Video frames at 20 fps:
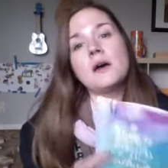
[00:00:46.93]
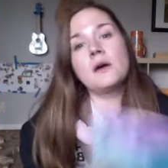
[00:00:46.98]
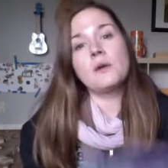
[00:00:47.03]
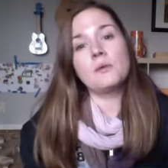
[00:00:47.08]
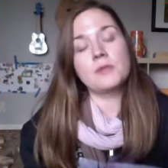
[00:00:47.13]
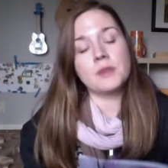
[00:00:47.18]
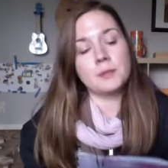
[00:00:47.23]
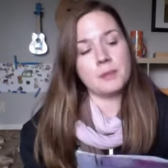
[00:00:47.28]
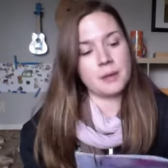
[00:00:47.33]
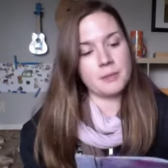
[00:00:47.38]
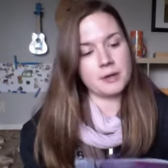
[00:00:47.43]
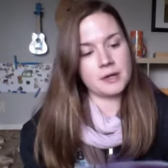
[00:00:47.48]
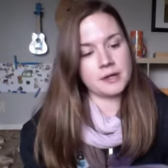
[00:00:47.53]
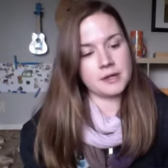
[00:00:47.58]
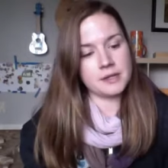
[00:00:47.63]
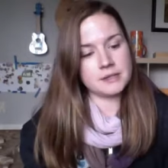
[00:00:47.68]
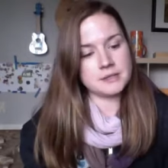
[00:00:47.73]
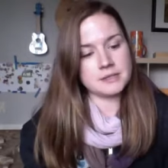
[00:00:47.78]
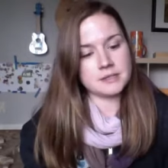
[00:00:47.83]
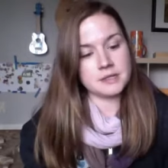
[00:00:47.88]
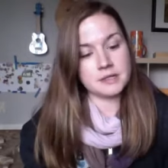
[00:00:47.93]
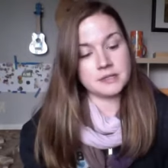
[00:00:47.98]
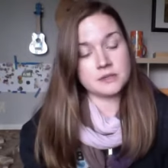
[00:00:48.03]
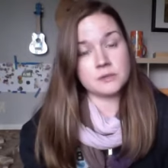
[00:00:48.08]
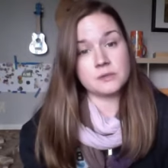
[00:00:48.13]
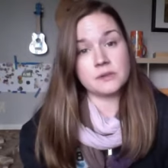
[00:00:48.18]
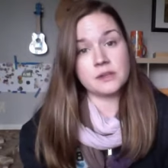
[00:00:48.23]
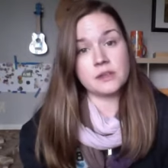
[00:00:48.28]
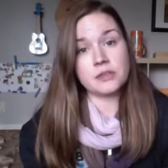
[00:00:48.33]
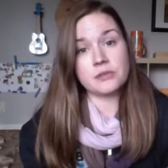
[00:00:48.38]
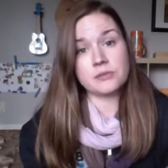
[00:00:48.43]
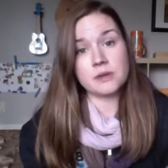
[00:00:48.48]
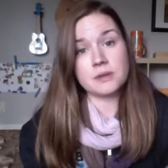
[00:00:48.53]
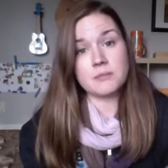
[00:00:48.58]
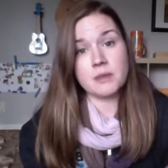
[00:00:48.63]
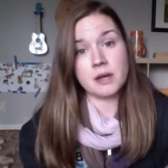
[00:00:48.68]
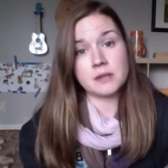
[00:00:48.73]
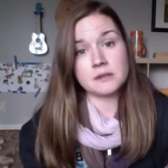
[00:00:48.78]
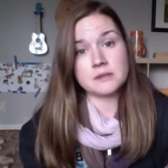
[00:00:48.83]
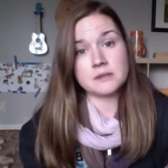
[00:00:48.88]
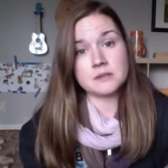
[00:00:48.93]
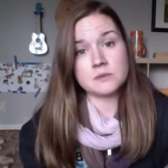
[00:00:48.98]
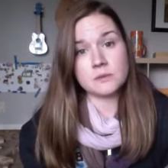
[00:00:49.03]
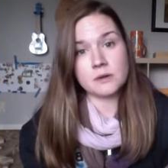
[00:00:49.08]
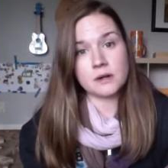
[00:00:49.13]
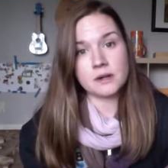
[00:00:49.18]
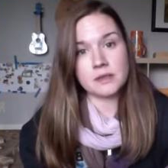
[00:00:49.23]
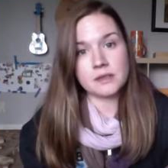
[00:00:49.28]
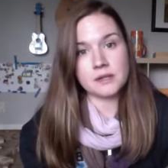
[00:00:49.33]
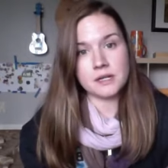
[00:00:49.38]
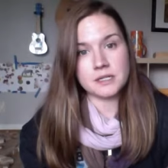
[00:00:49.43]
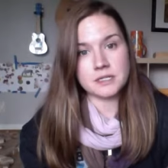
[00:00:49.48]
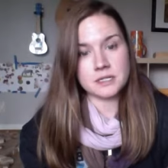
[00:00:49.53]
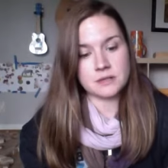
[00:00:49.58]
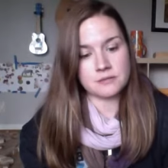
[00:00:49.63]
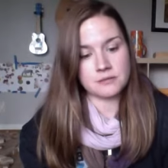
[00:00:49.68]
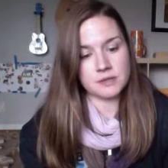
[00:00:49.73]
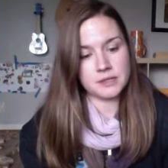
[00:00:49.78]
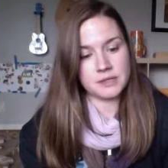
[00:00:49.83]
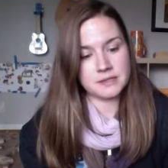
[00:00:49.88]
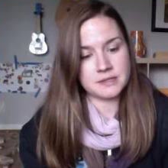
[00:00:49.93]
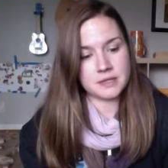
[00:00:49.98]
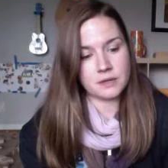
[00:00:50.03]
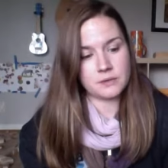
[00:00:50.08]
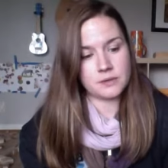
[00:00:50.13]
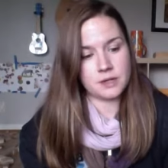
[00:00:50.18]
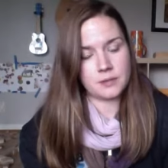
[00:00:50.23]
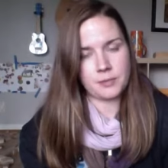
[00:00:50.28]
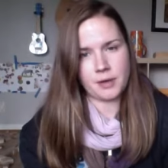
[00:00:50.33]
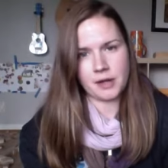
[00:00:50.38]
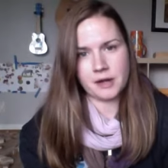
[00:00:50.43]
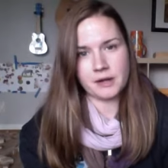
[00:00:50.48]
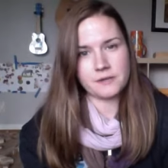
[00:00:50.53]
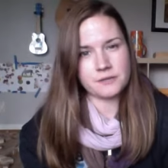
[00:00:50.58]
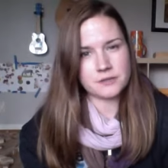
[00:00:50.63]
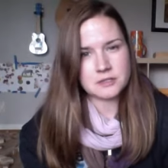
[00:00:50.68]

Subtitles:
The bummer is that it's only 3 months worth, and I didn't realize that when I bought it.